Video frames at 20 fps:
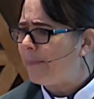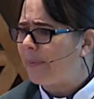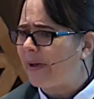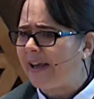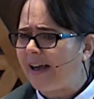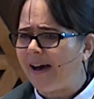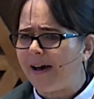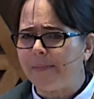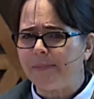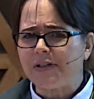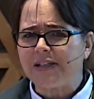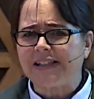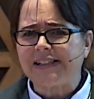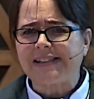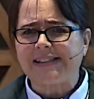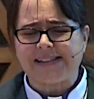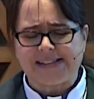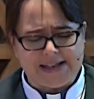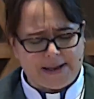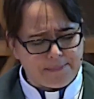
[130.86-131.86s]
become a
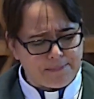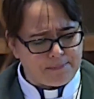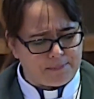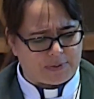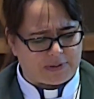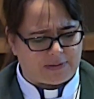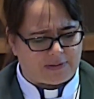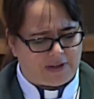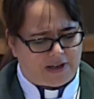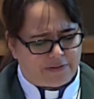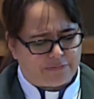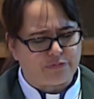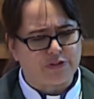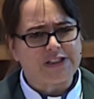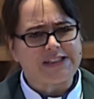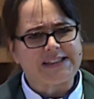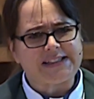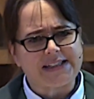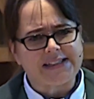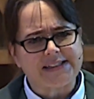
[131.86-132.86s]
symbol of
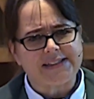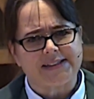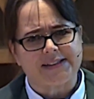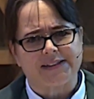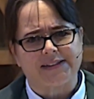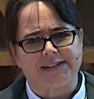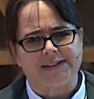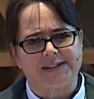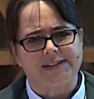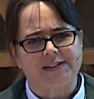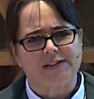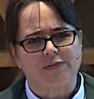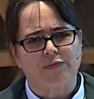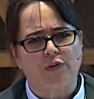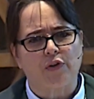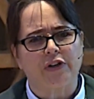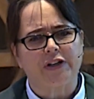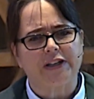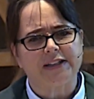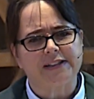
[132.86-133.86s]
resistance
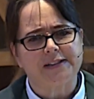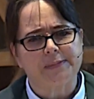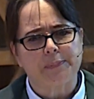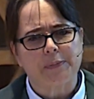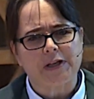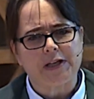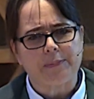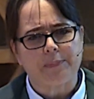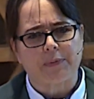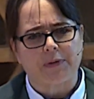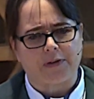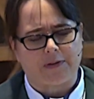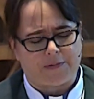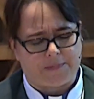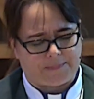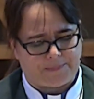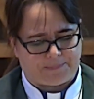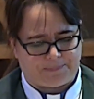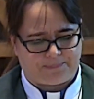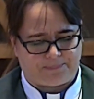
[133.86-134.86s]
for his people?
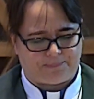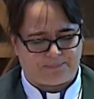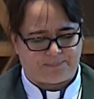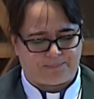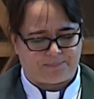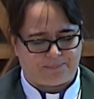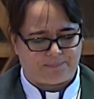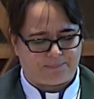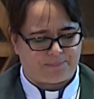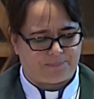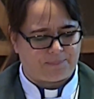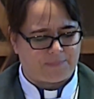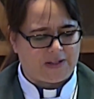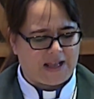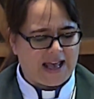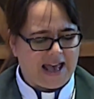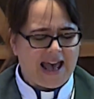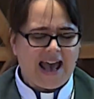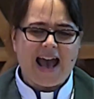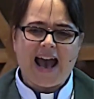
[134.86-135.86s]

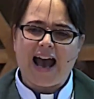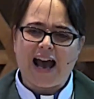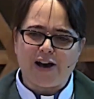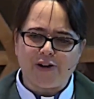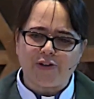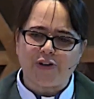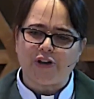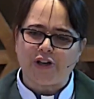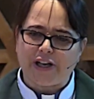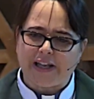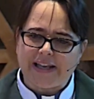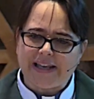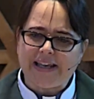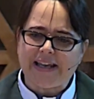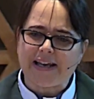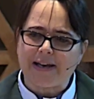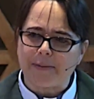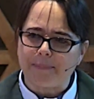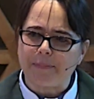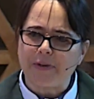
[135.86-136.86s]
How could
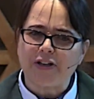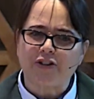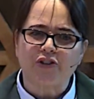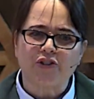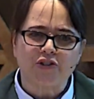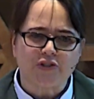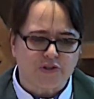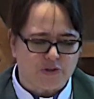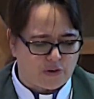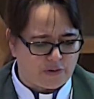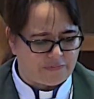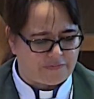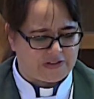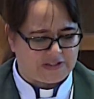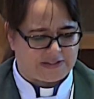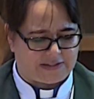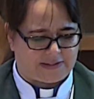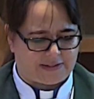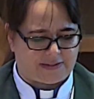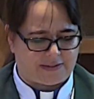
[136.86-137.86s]
he, a mere
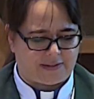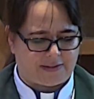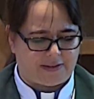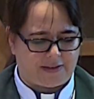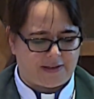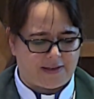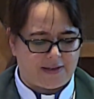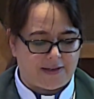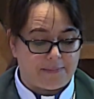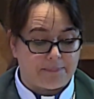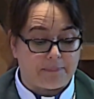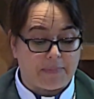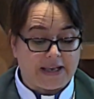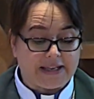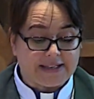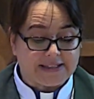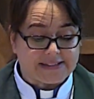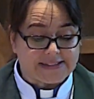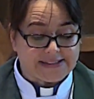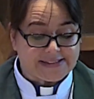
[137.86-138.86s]
servant,
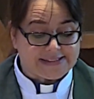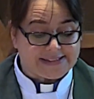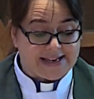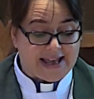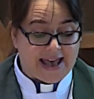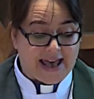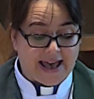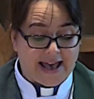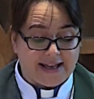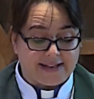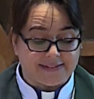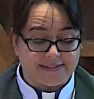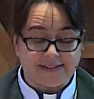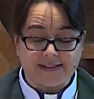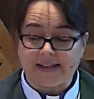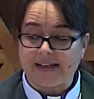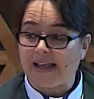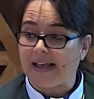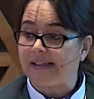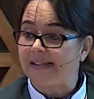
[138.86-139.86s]
make a stand
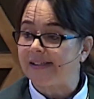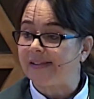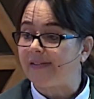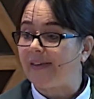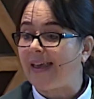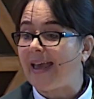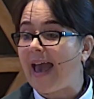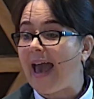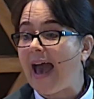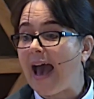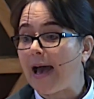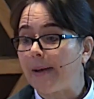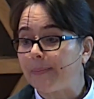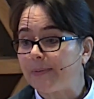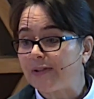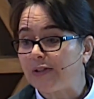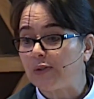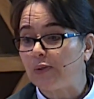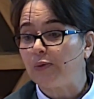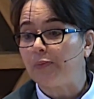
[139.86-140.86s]
against the
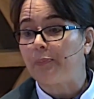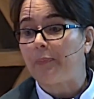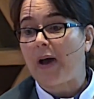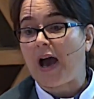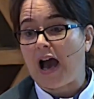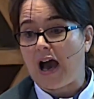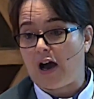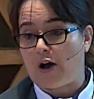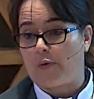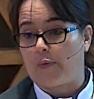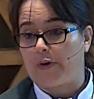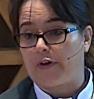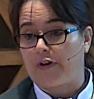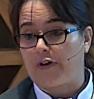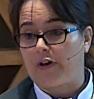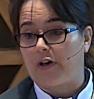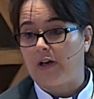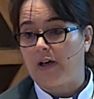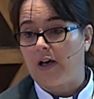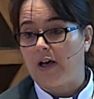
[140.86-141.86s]
absolute
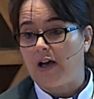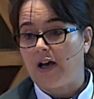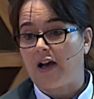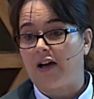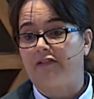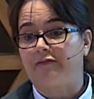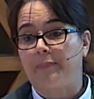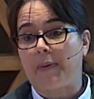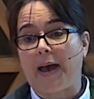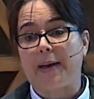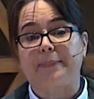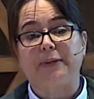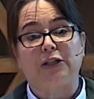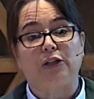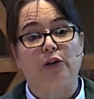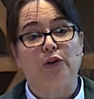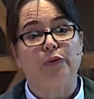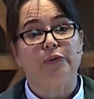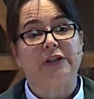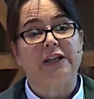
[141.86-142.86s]
power of
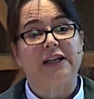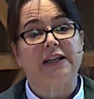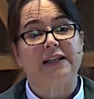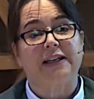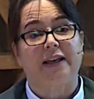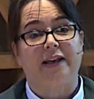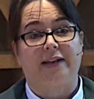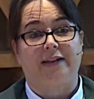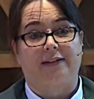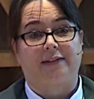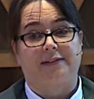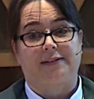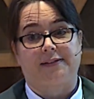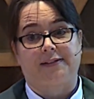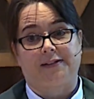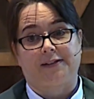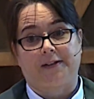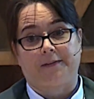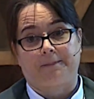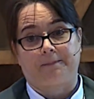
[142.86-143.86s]
Babylonian
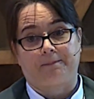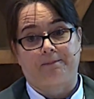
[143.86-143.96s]
kings?